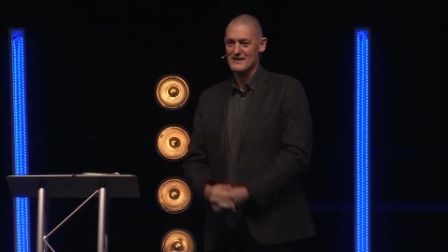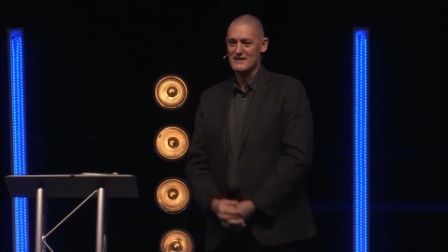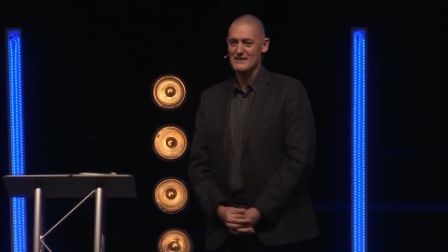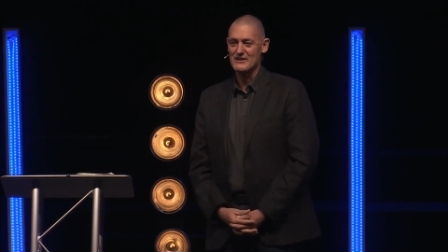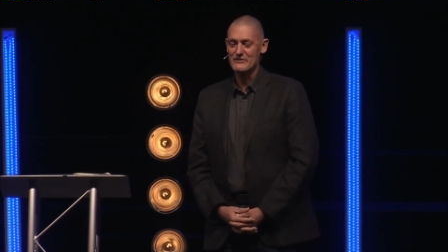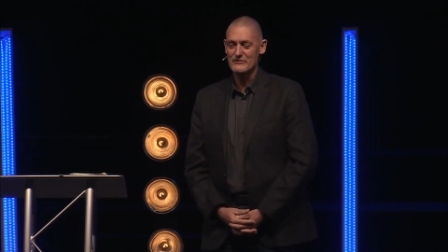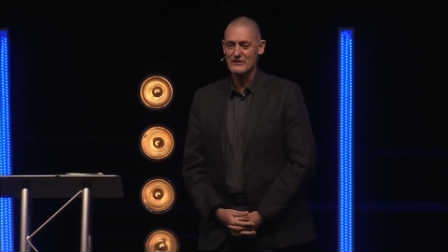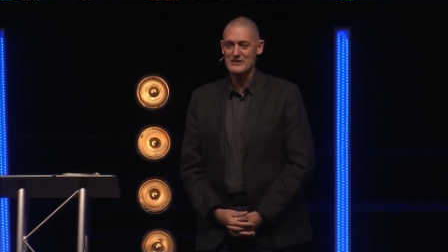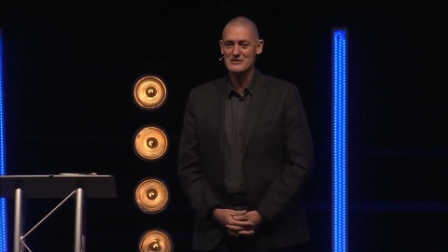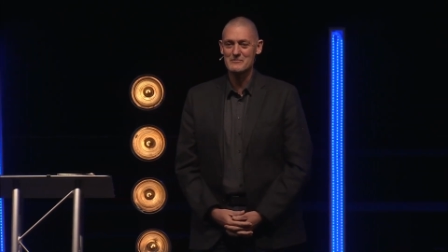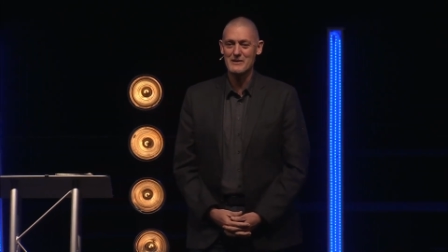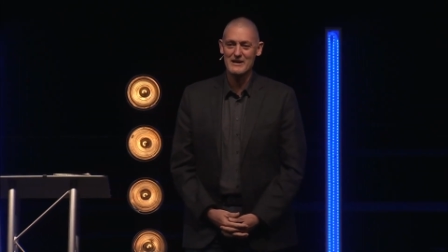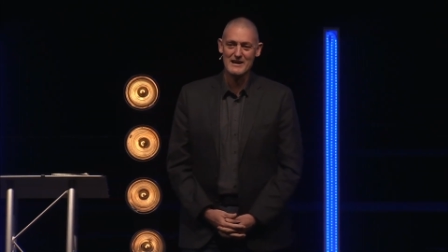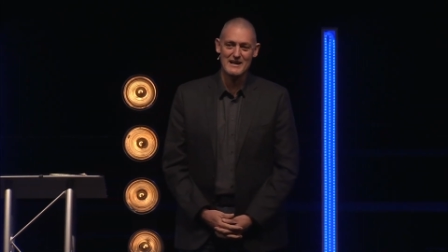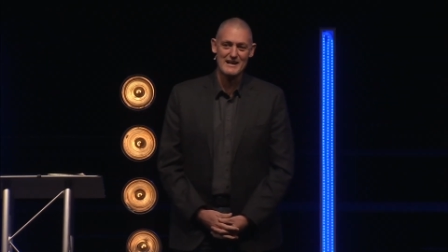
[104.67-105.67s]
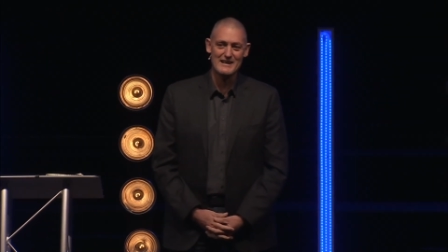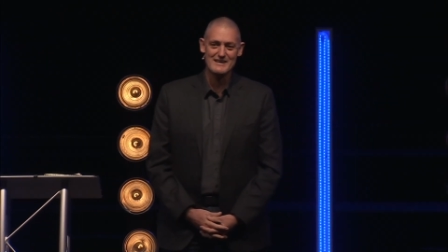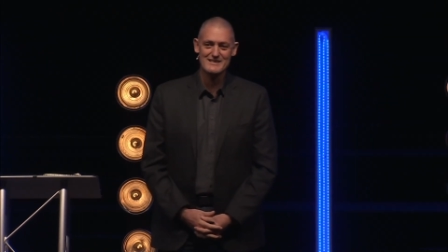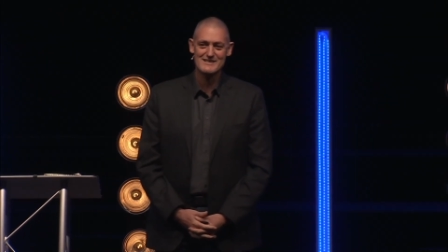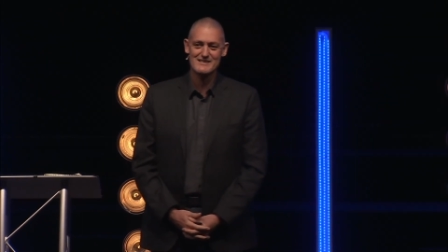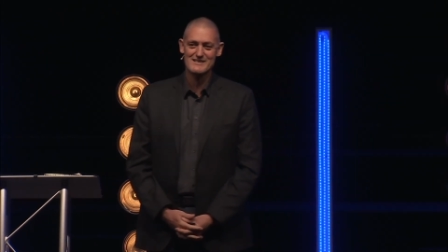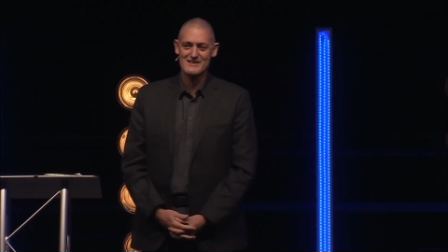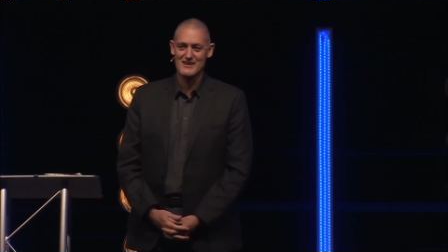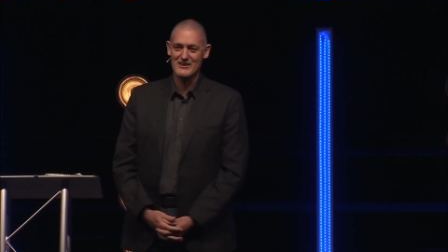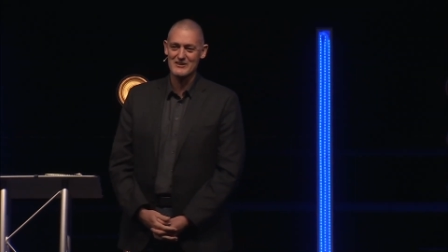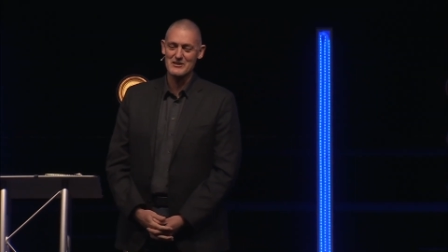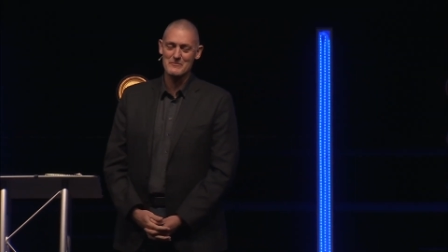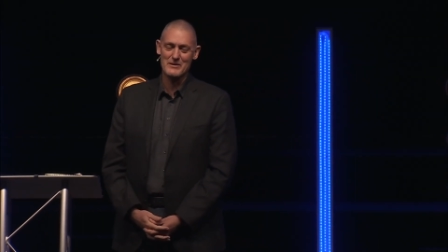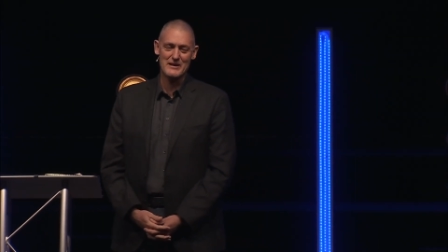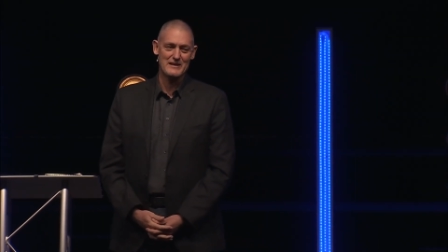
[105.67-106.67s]
And I'd fix my eyes on
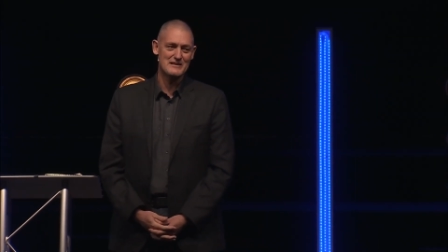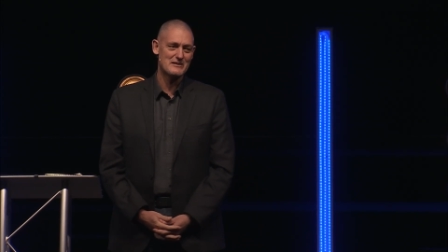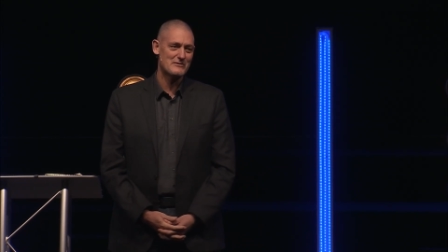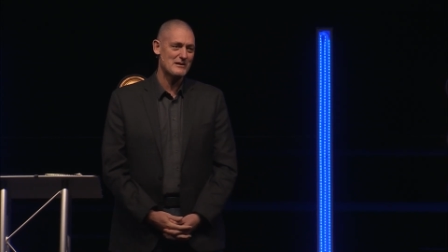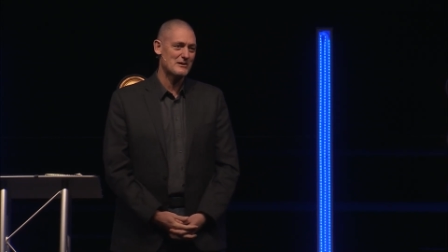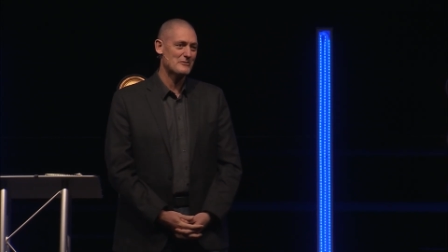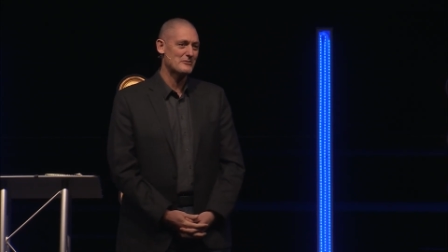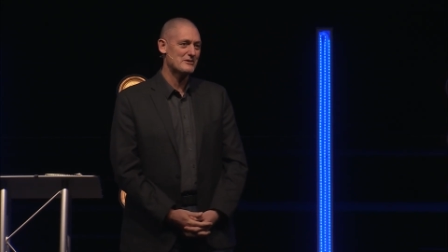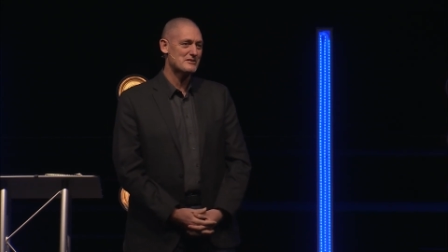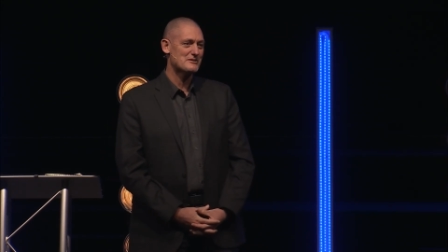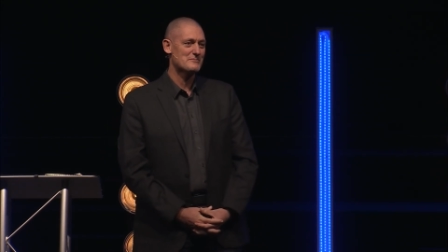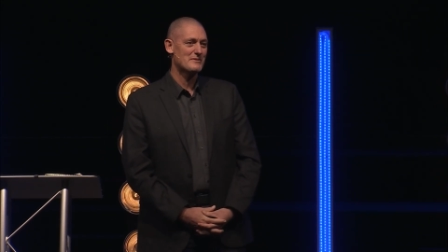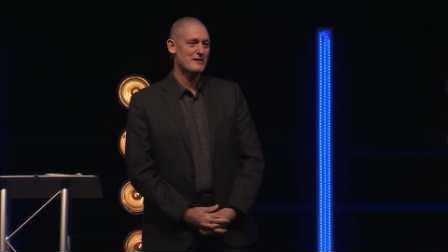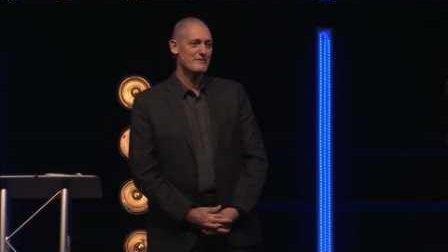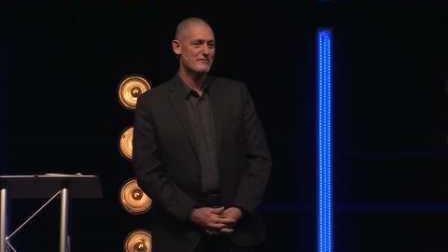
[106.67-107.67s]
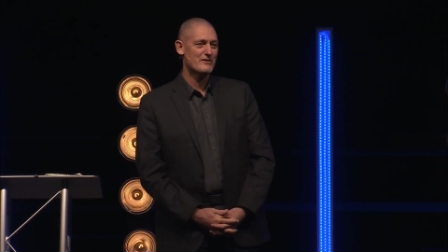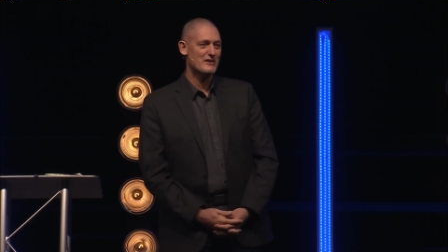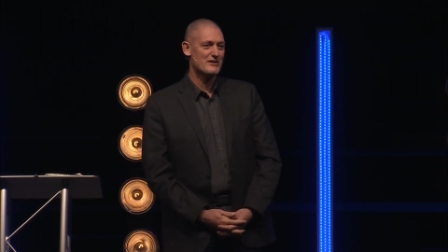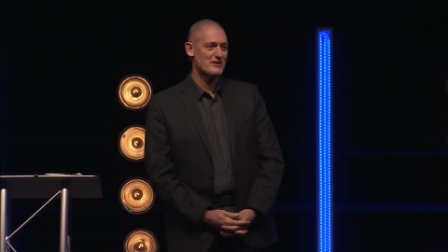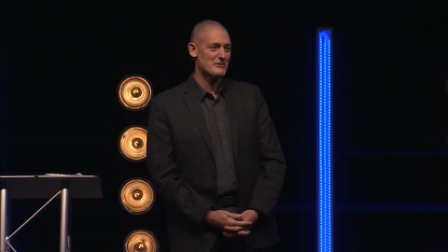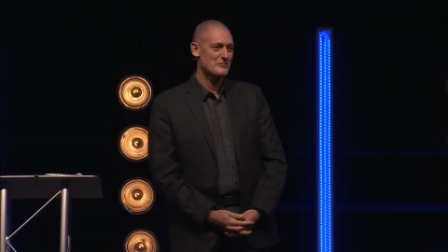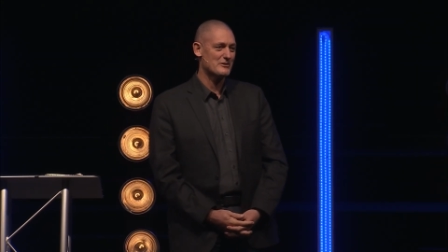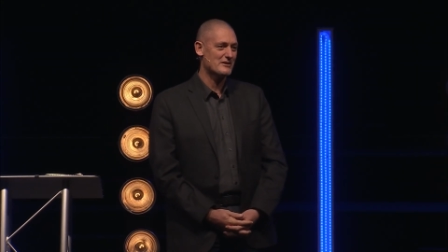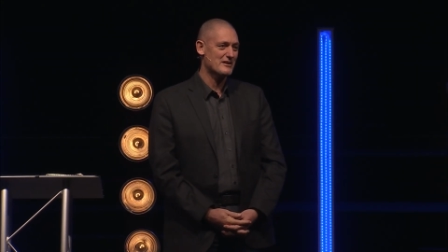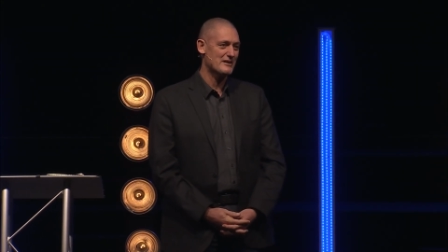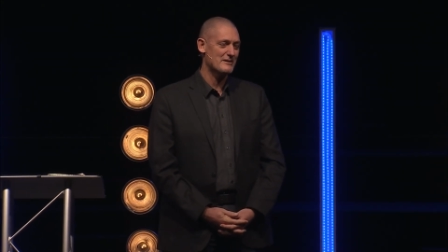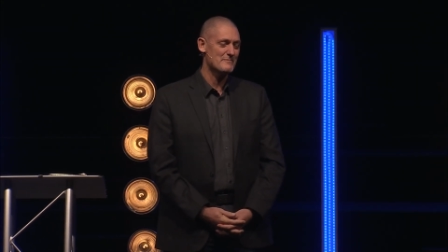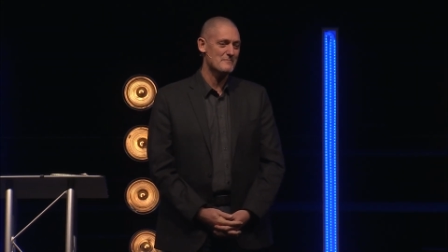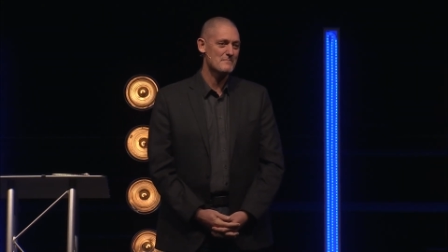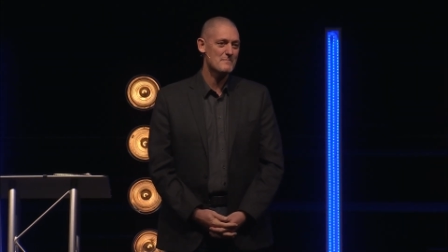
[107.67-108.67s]
the bend around which my father would
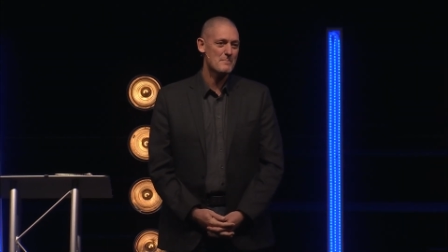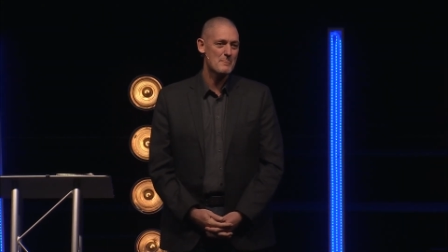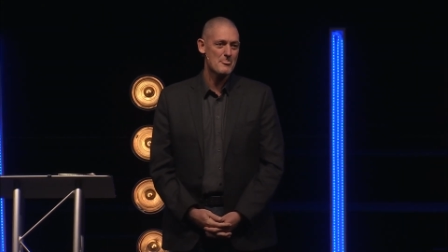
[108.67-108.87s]
come